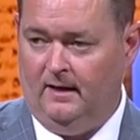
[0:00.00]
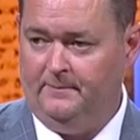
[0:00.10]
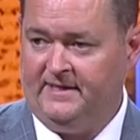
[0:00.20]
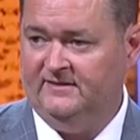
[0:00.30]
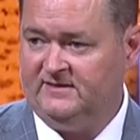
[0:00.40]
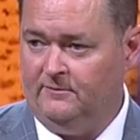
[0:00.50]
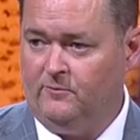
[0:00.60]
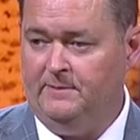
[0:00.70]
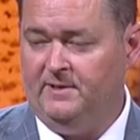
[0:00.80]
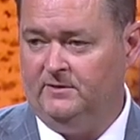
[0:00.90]
because they
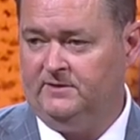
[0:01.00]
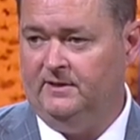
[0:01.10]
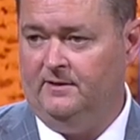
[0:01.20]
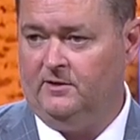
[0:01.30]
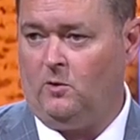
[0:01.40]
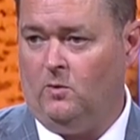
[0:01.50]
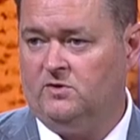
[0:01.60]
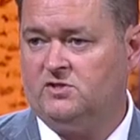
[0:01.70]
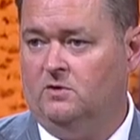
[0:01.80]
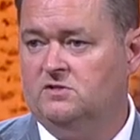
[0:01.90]
rebuilt the
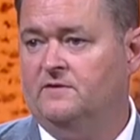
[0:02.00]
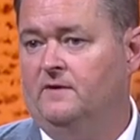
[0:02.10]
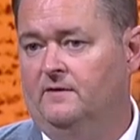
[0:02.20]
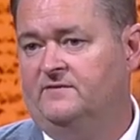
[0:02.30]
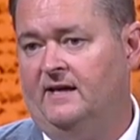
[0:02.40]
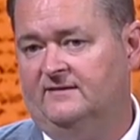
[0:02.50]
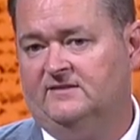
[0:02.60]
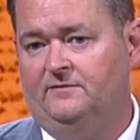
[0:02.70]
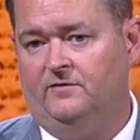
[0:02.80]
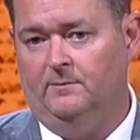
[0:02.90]
cornerstones of
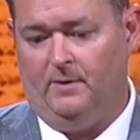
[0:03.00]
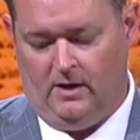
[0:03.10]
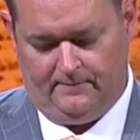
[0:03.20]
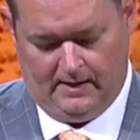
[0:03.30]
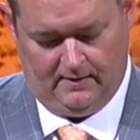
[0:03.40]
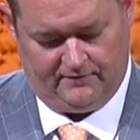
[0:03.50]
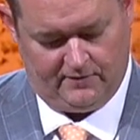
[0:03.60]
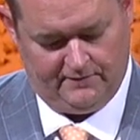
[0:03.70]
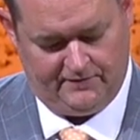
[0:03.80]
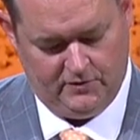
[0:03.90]
Tennessee football for
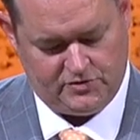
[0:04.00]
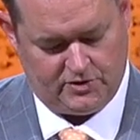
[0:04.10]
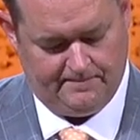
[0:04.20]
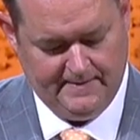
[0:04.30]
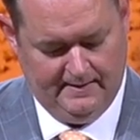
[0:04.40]
the future.